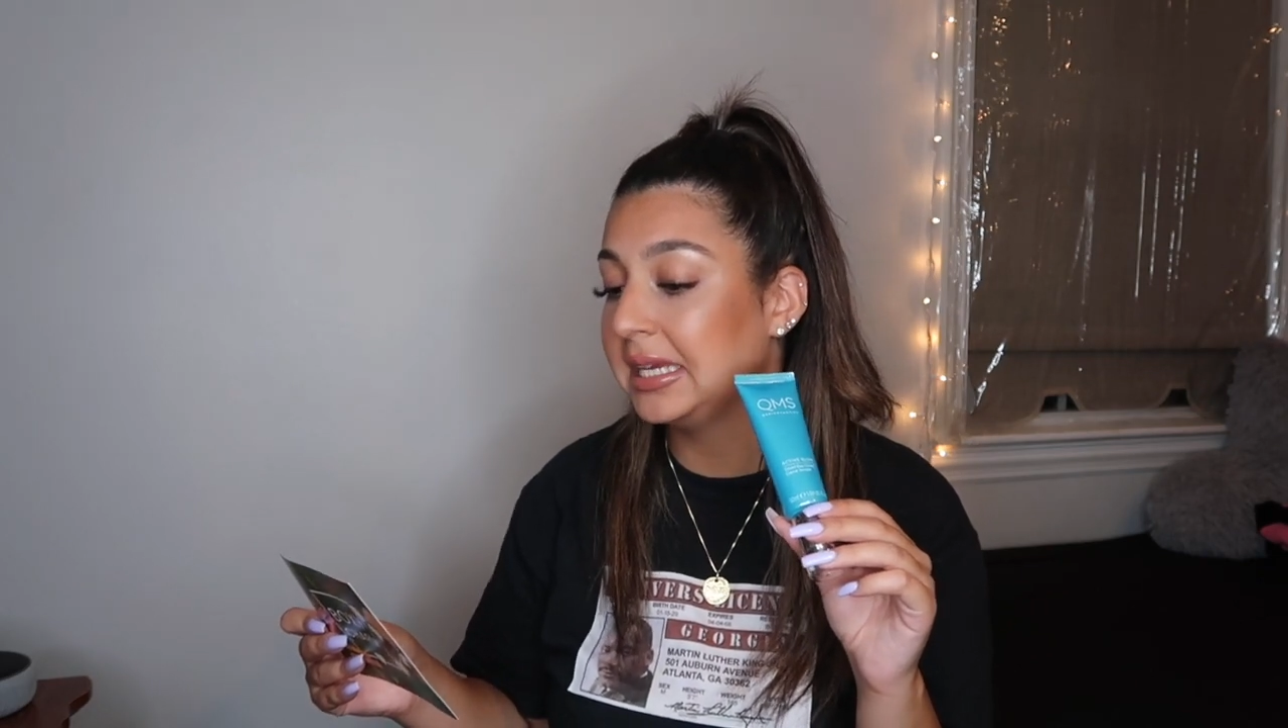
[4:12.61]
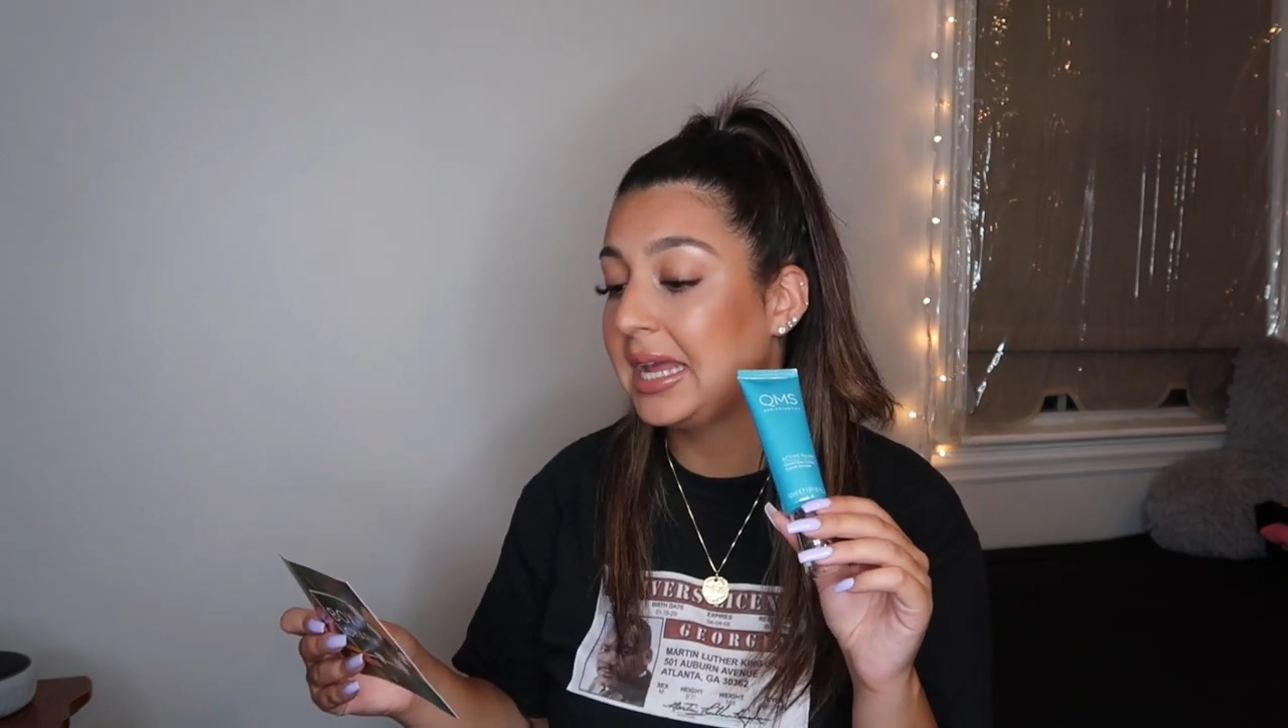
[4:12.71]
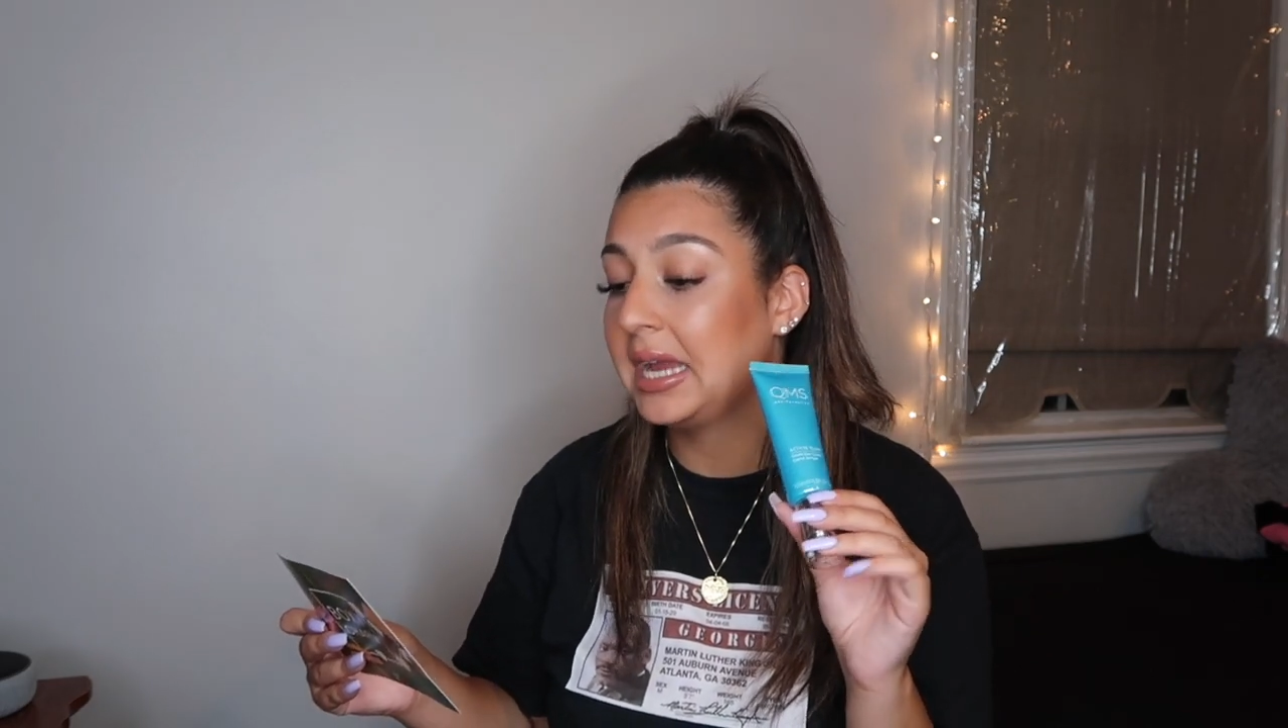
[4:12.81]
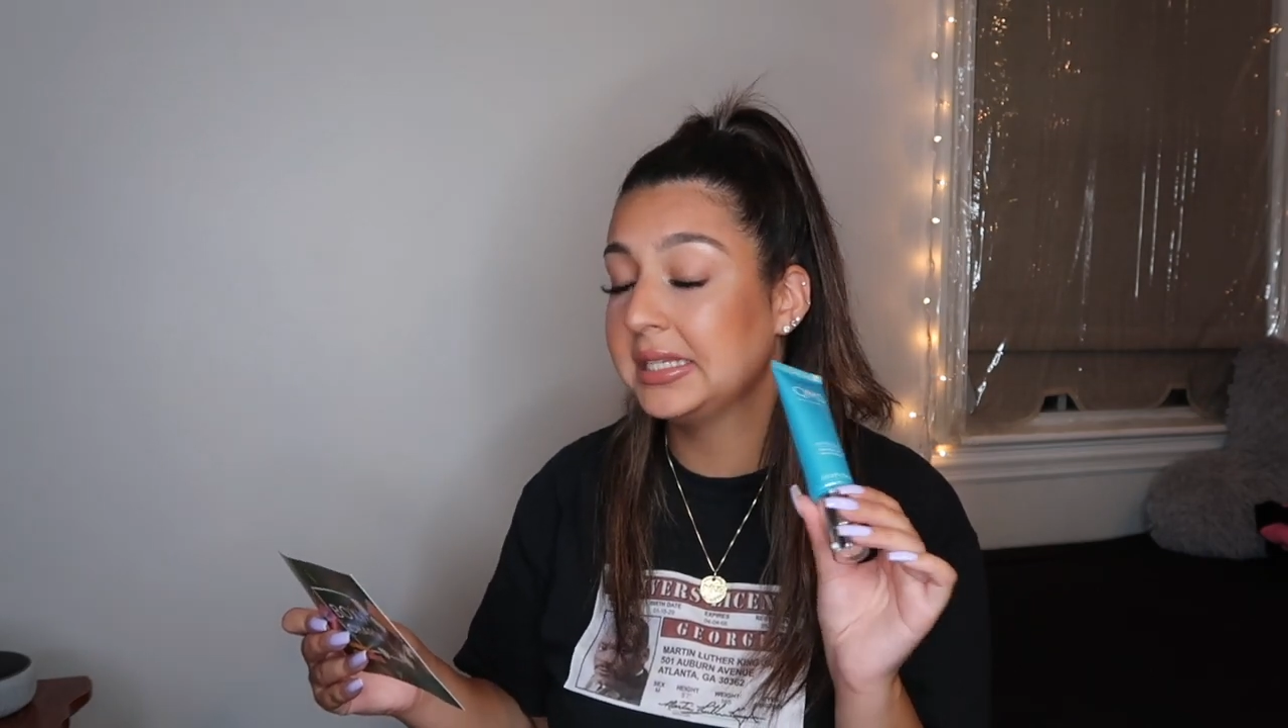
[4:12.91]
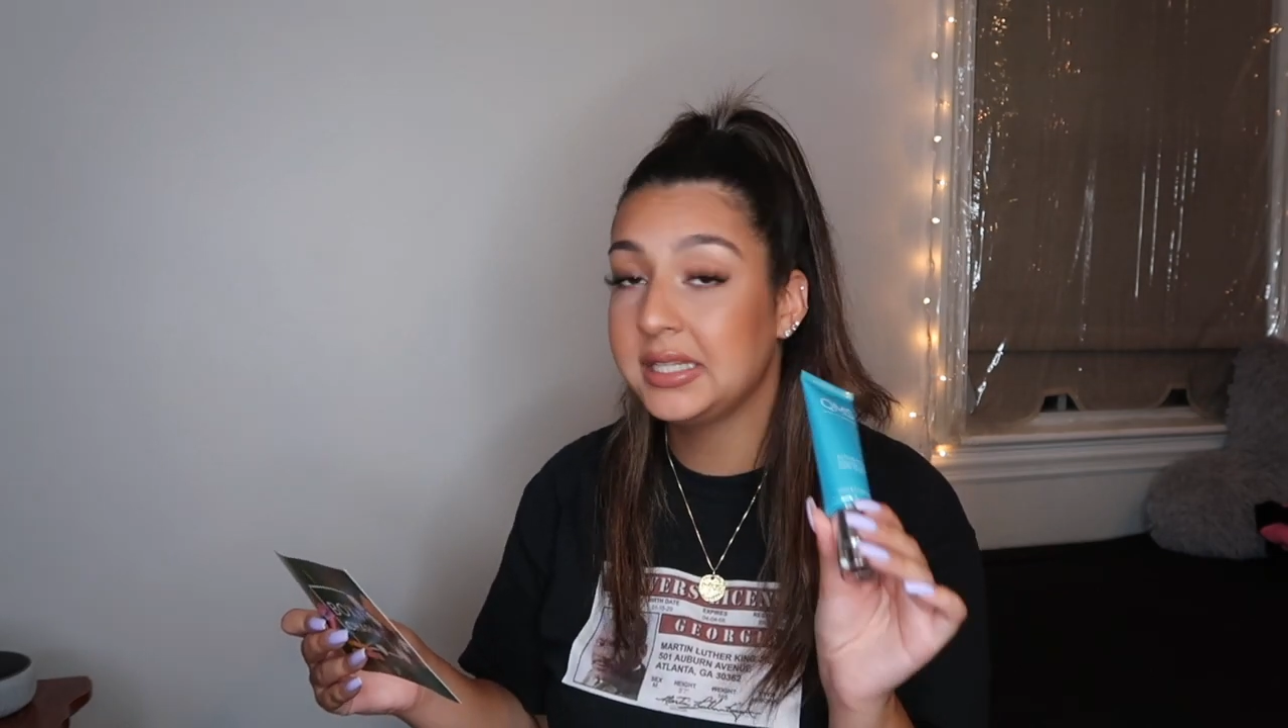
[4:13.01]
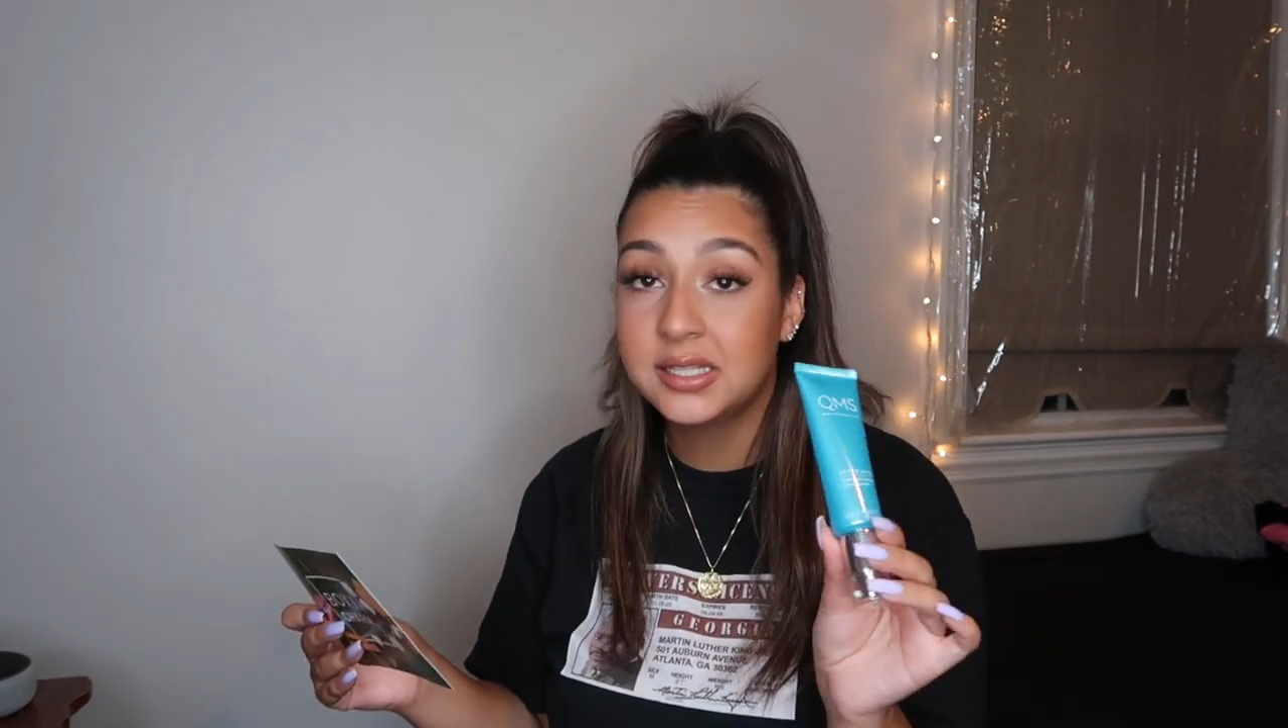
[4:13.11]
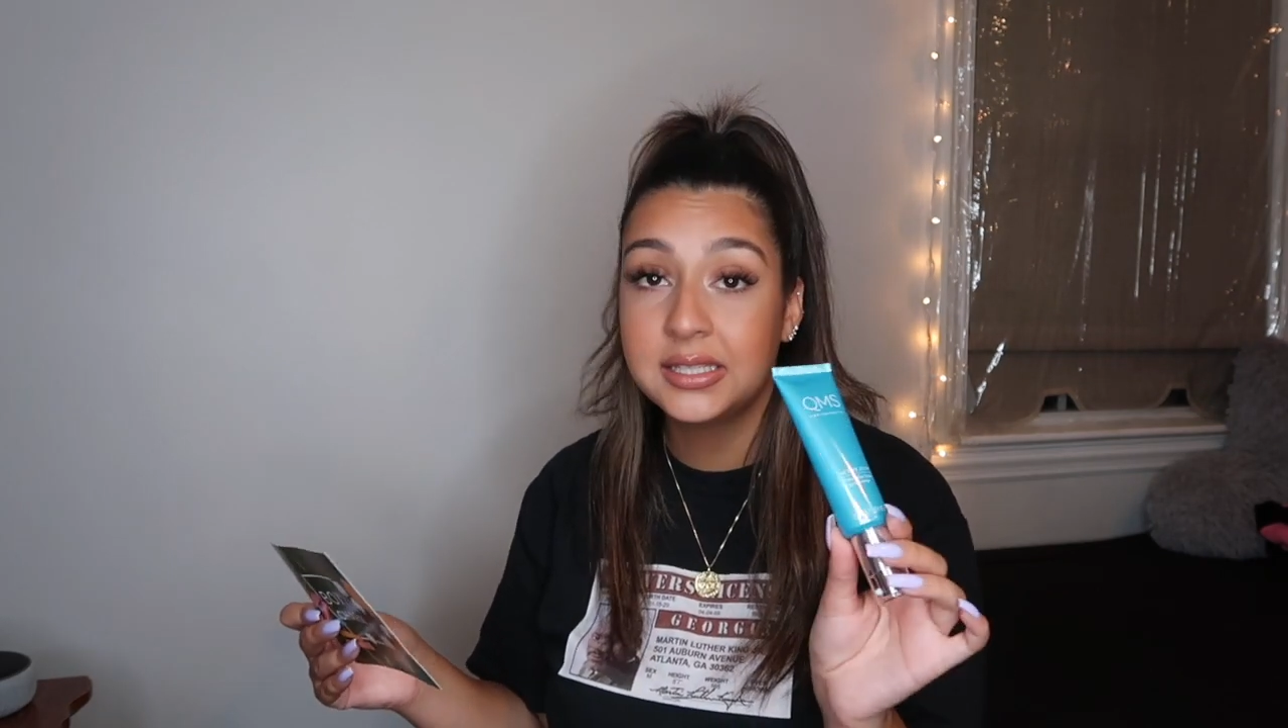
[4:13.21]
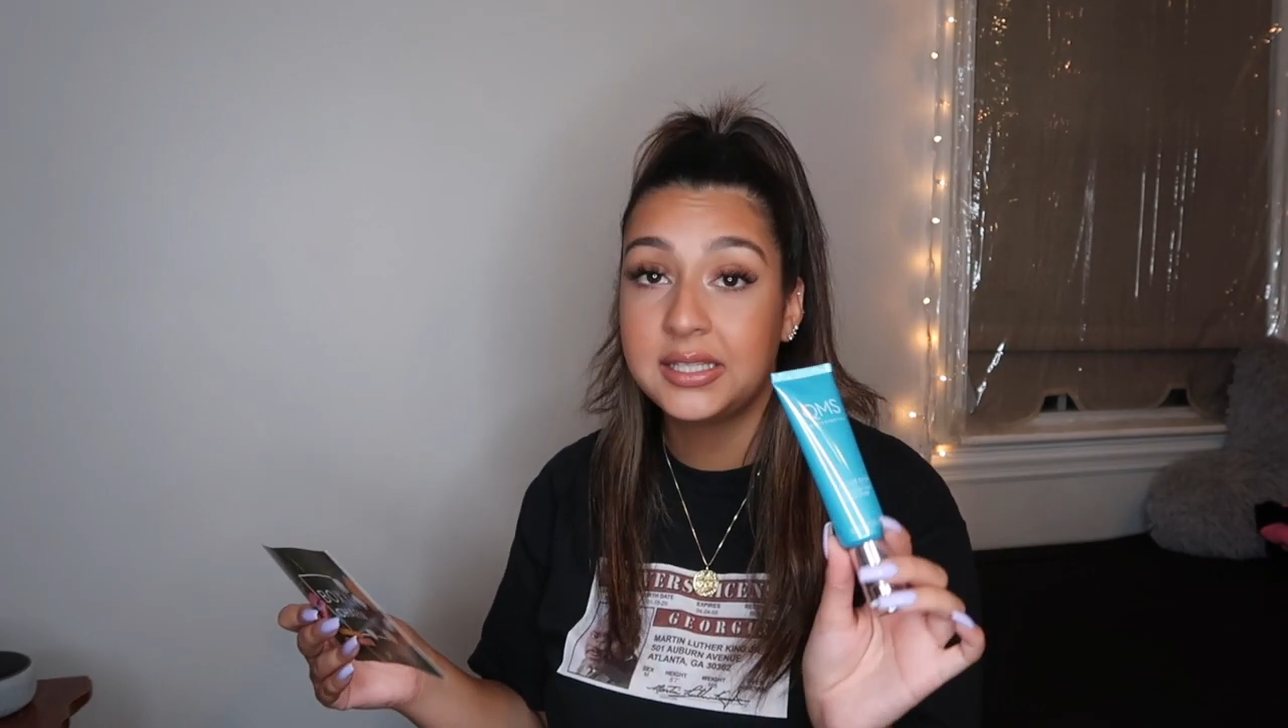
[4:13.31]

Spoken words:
an ideal